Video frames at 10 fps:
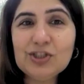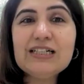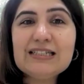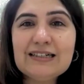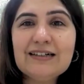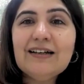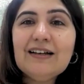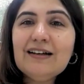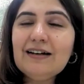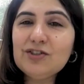She's the
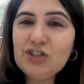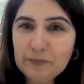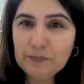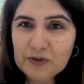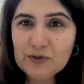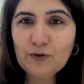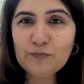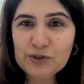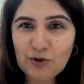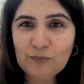chairperson
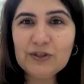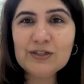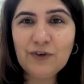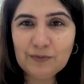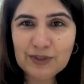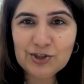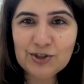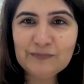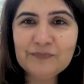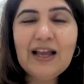of Metropolis Foundation,